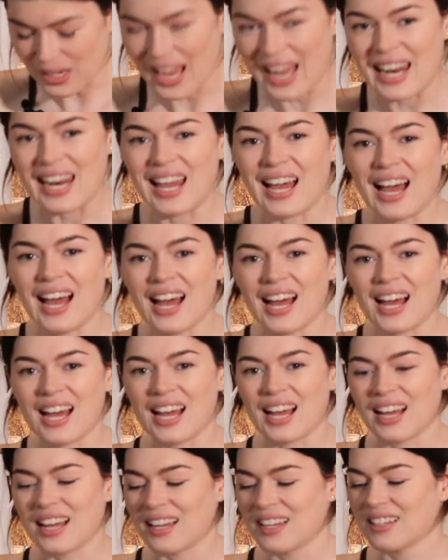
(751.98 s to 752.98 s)
la
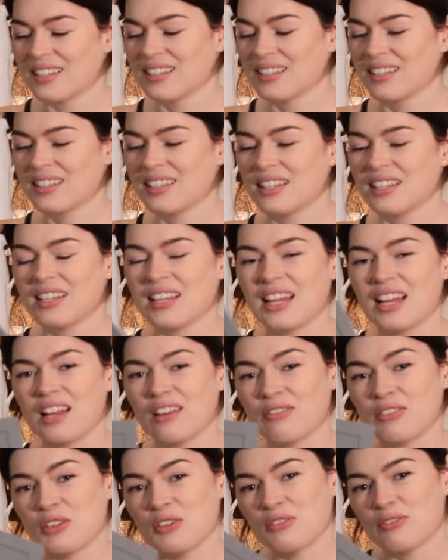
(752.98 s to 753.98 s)
la,
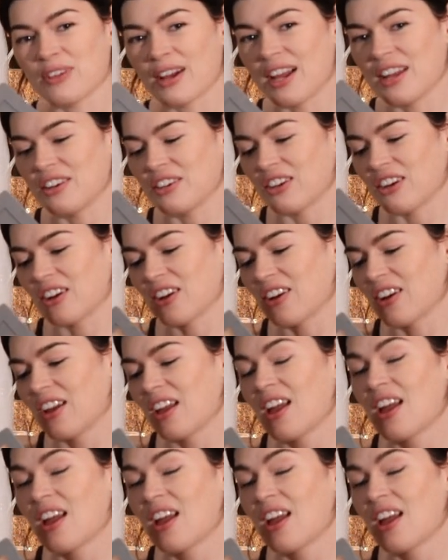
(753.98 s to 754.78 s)
a viewfinder.